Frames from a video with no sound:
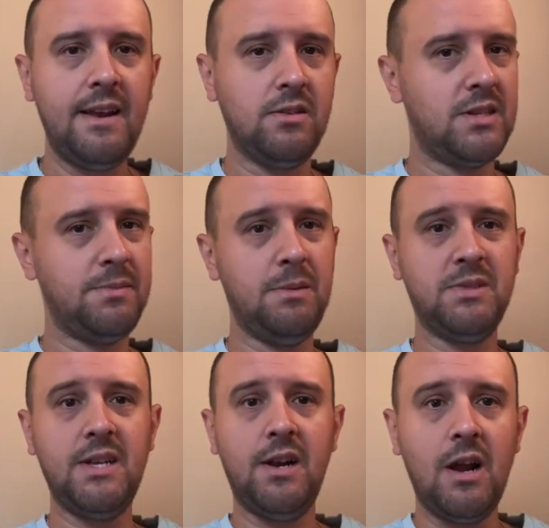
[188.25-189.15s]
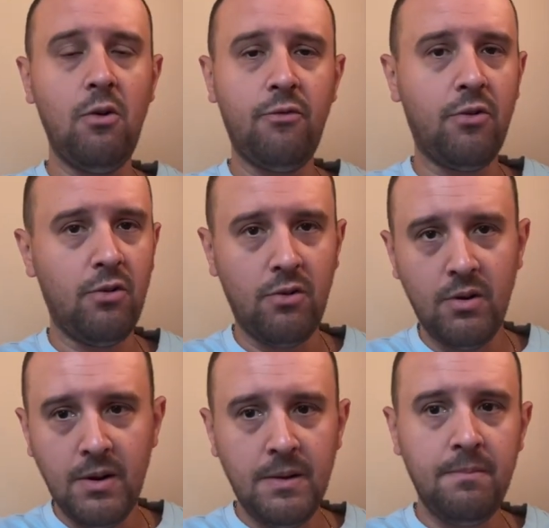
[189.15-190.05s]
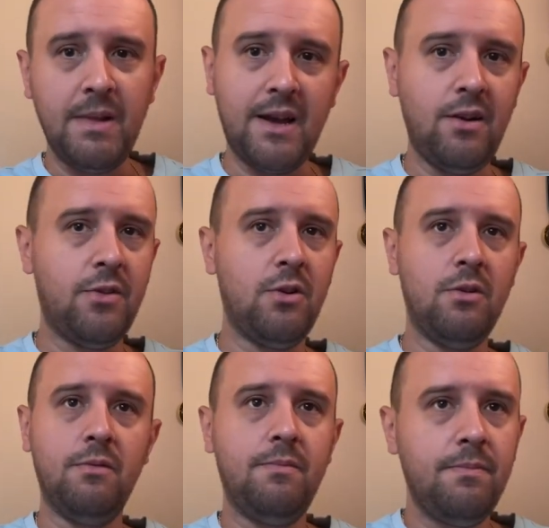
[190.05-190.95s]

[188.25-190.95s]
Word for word: He'll sometimes send it out for like another